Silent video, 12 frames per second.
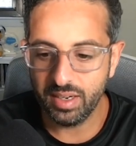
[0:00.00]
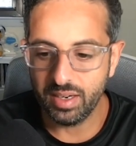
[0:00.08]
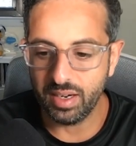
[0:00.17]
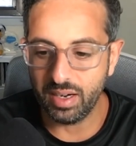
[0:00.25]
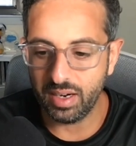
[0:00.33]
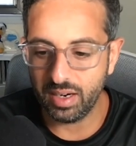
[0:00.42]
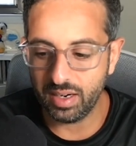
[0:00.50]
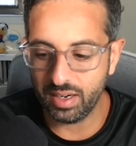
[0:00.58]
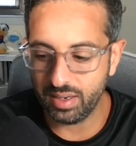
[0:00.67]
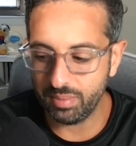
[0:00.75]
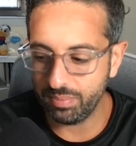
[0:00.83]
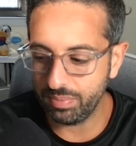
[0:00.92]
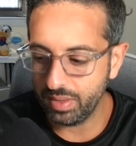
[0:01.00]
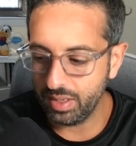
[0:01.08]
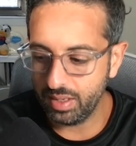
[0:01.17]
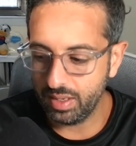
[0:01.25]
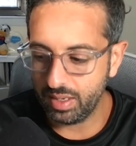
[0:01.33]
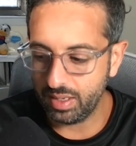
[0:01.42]
Um,
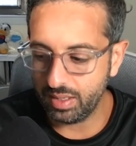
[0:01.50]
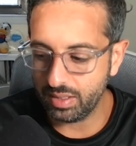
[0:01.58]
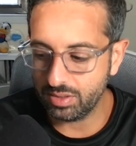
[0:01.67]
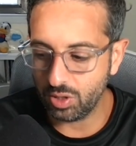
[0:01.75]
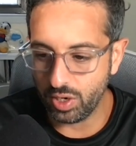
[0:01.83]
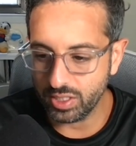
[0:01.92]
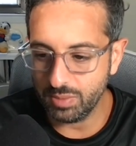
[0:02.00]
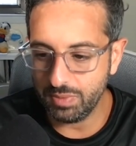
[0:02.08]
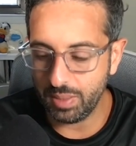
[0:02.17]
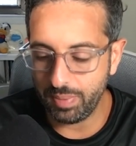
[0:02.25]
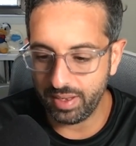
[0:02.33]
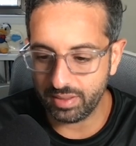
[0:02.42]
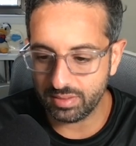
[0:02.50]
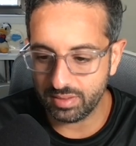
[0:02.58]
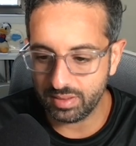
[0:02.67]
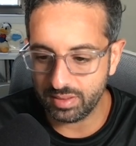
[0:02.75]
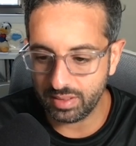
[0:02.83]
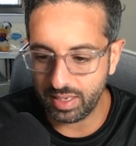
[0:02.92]
talk to me about
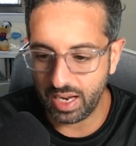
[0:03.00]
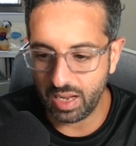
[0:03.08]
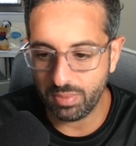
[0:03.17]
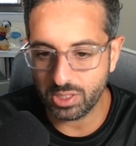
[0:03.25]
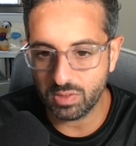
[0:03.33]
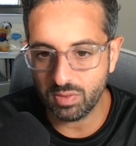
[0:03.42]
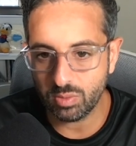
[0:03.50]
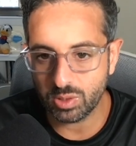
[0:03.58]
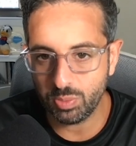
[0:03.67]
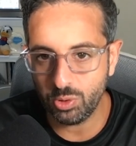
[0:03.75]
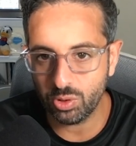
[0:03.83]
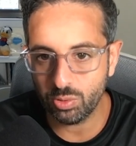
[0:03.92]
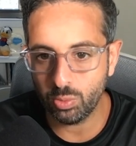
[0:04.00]
how much of it was pure